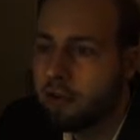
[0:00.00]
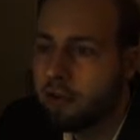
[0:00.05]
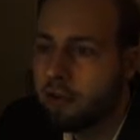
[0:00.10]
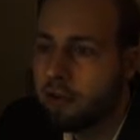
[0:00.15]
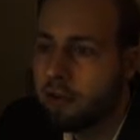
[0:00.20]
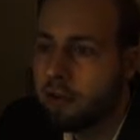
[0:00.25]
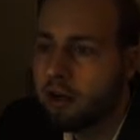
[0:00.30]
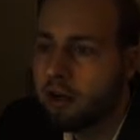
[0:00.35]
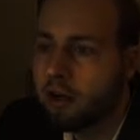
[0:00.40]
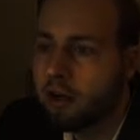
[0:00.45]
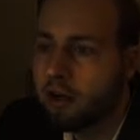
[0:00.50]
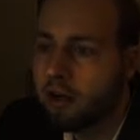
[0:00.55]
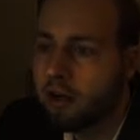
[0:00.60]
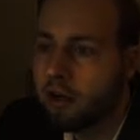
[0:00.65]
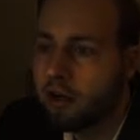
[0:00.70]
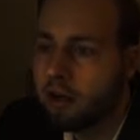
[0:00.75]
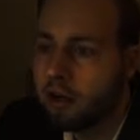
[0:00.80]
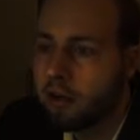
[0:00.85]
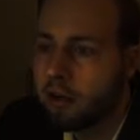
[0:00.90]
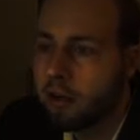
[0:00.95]
high
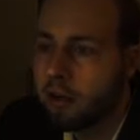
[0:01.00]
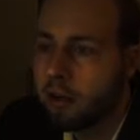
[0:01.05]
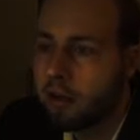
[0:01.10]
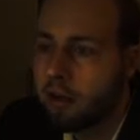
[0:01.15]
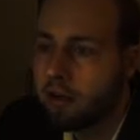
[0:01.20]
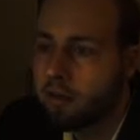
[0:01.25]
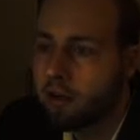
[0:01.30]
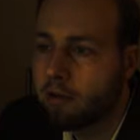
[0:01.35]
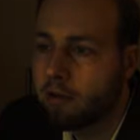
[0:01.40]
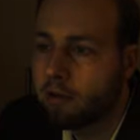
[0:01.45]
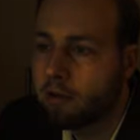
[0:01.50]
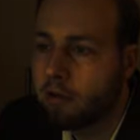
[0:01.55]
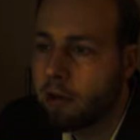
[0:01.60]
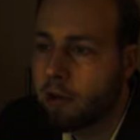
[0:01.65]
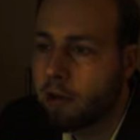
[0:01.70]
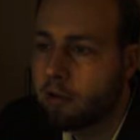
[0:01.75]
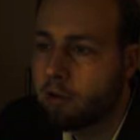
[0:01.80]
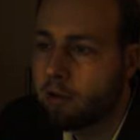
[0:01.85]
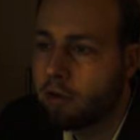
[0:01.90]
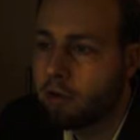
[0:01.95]
and having
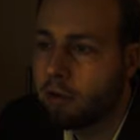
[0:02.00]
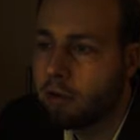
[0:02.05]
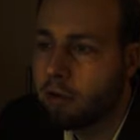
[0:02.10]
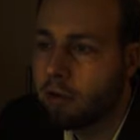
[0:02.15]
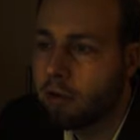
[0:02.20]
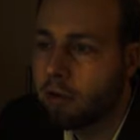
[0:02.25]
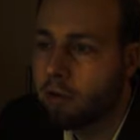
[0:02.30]
round,